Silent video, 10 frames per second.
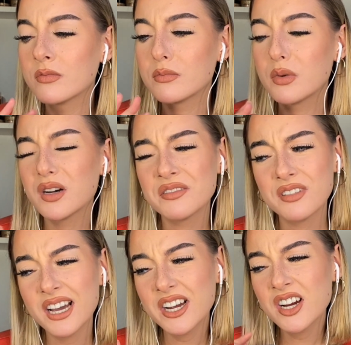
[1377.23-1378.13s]

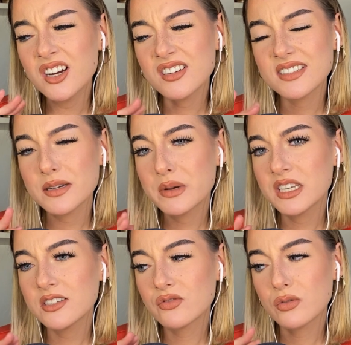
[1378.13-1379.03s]
Bonfire is like my
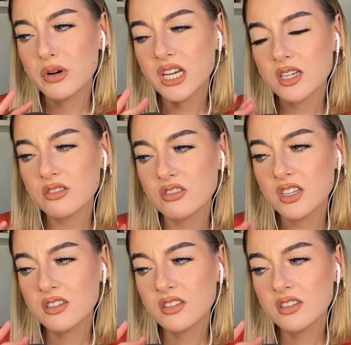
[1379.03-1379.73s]
initial reaction.